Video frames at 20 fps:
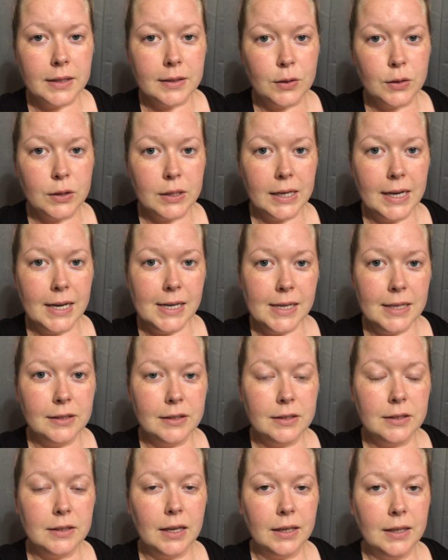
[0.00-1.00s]
right, so today
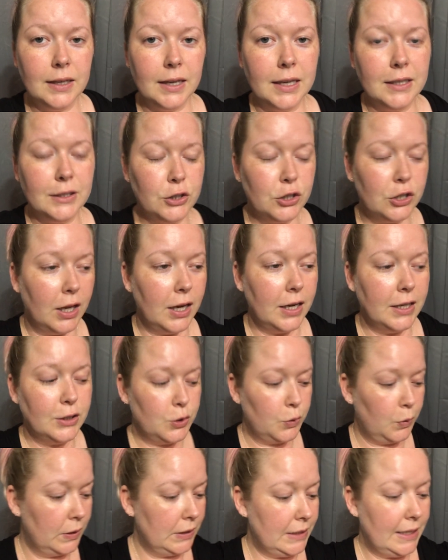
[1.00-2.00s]
is Sunday, July
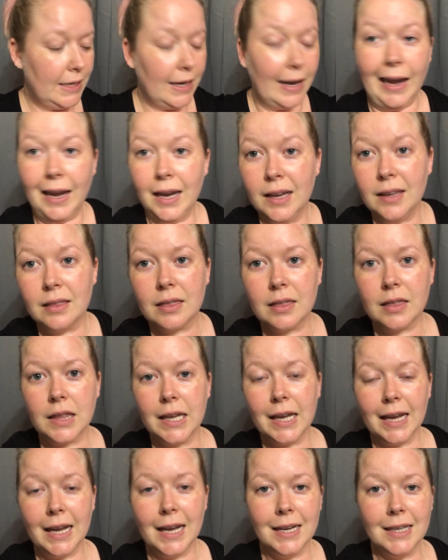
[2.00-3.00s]

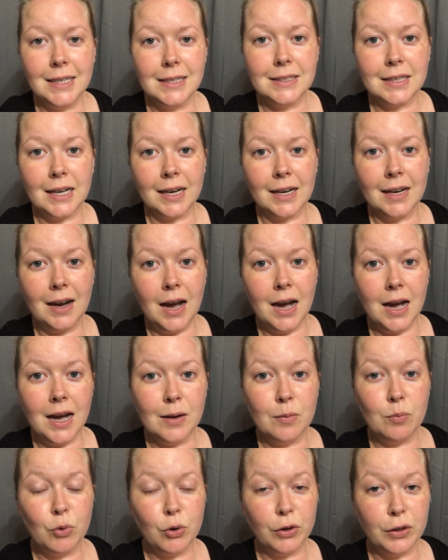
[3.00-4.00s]
28th, and I
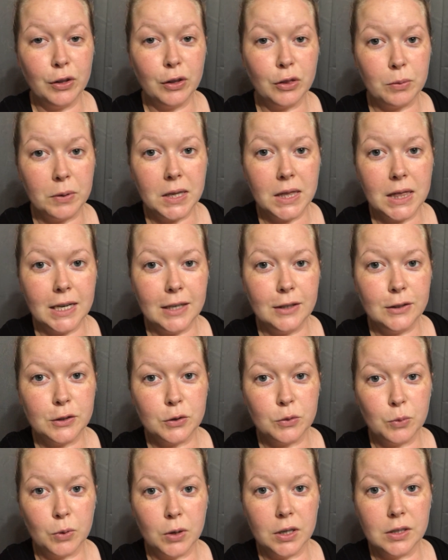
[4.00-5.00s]
got more than
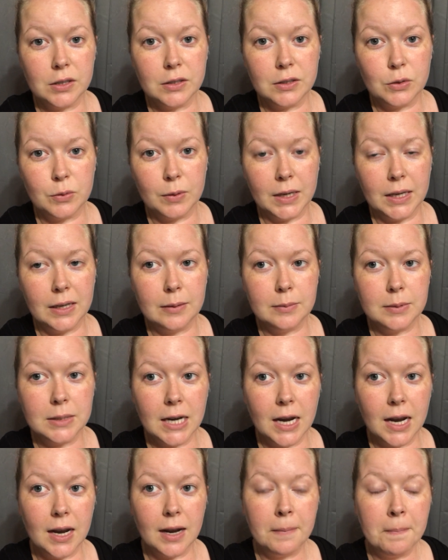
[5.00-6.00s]
3,000 words written up
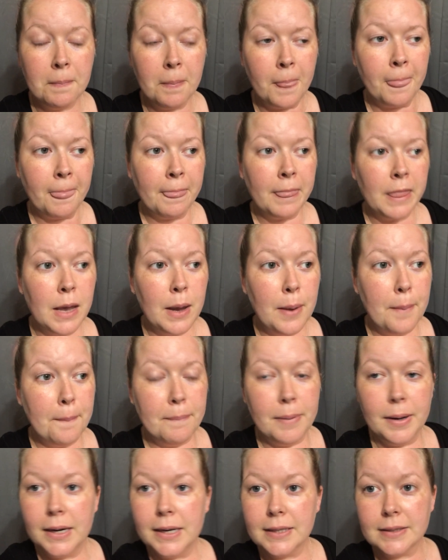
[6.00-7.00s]
today
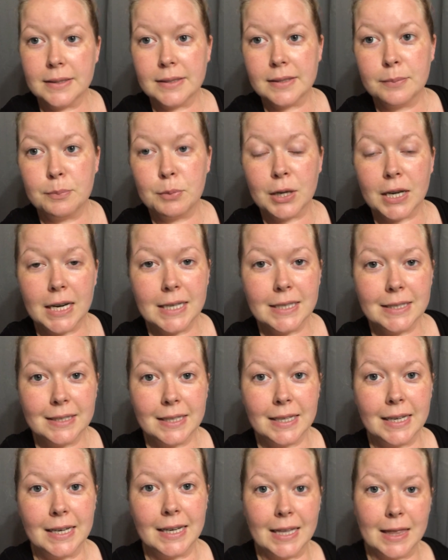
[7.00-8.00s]
but because I
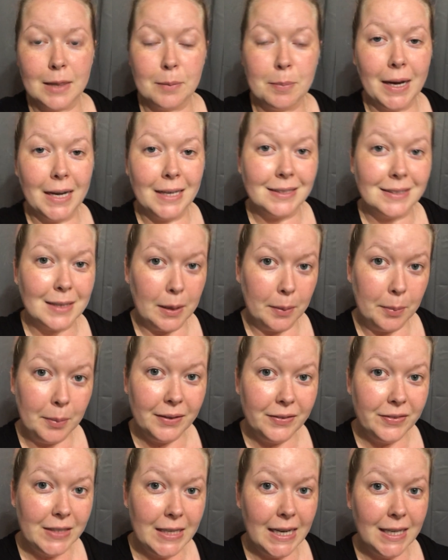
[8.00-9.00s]
didn't get the past
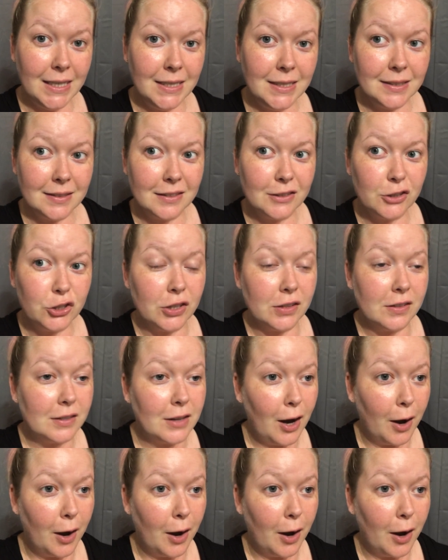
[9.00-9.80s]
couple of days, it just